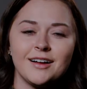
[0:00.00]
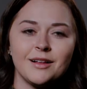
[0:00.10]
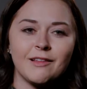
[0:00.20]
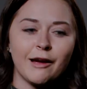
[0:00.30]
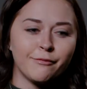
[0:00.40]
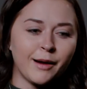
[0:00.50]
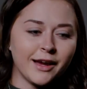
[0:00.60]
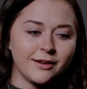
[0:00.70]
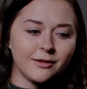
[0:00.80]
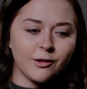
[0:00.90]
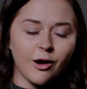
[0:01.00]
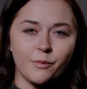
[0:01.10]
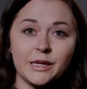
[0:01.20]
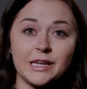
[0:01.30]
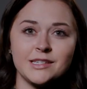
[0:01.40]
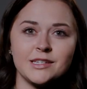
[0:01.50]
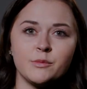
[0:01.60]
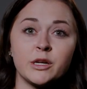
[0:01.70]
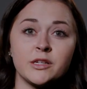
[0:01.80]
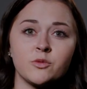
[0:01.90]
Life might not be easy,
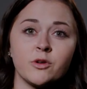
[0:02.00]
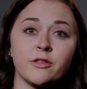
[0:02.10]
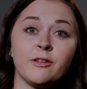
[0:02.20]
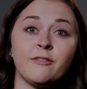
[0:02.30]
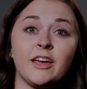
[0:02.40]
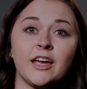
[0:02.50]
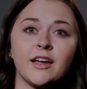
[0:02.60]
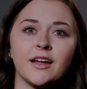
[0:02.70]
but it's worth living.